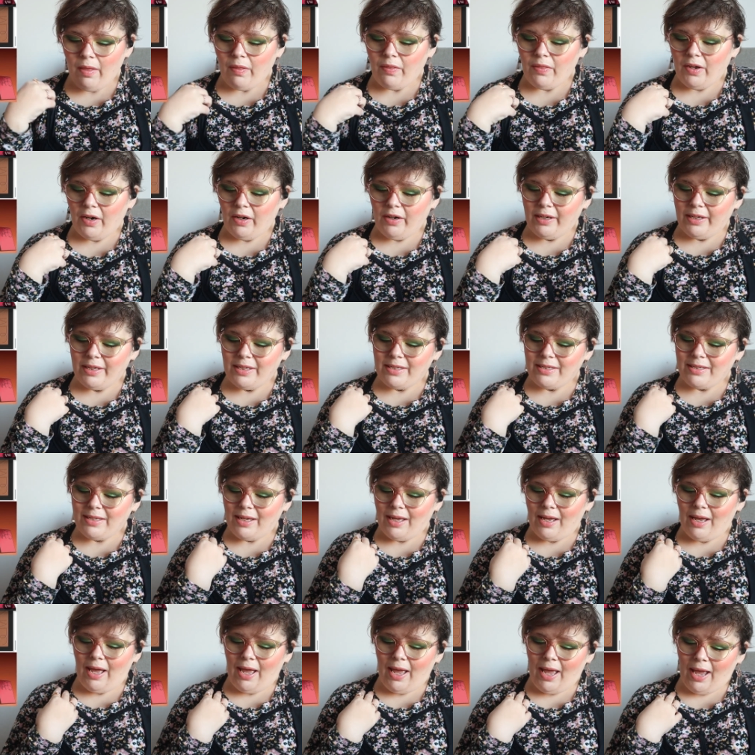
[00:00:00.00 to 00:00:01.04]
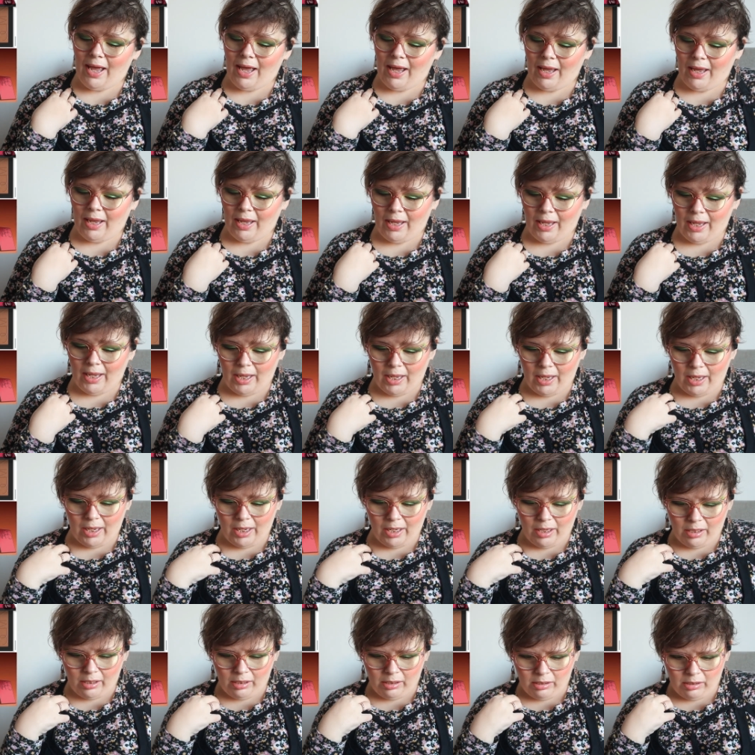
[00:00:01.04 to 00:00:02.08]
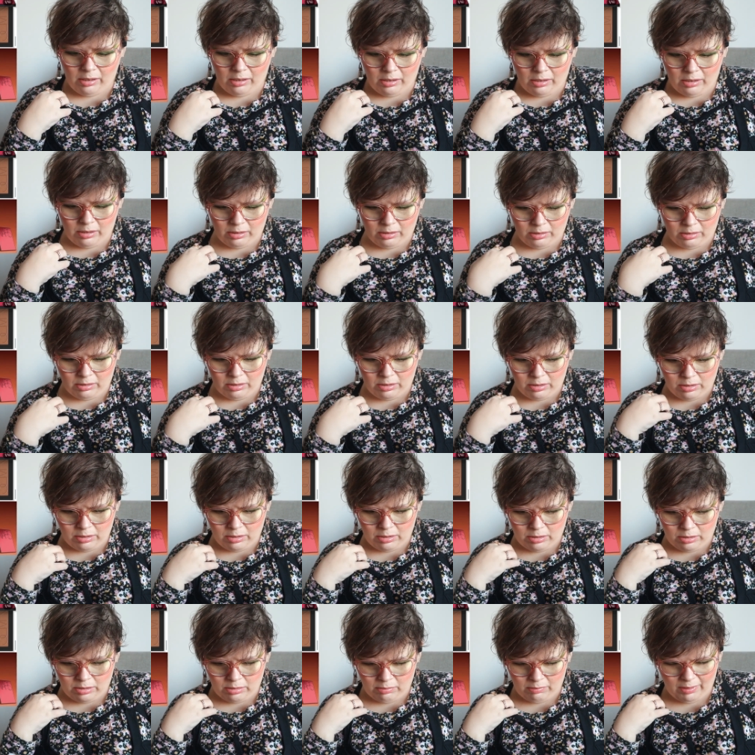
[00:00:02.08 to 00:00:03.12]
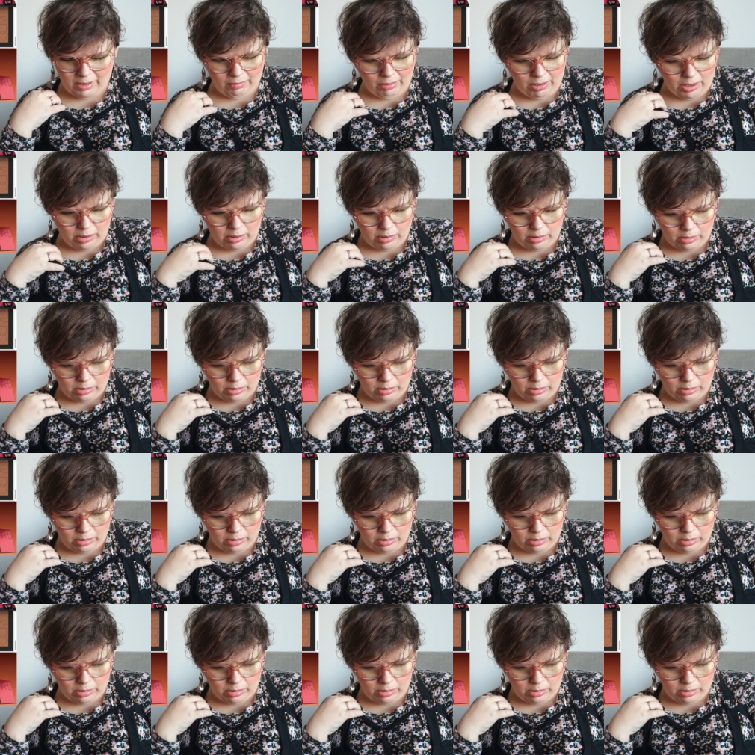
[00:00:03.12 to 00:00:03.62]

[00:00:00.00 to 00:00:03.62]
There is a Wait, what?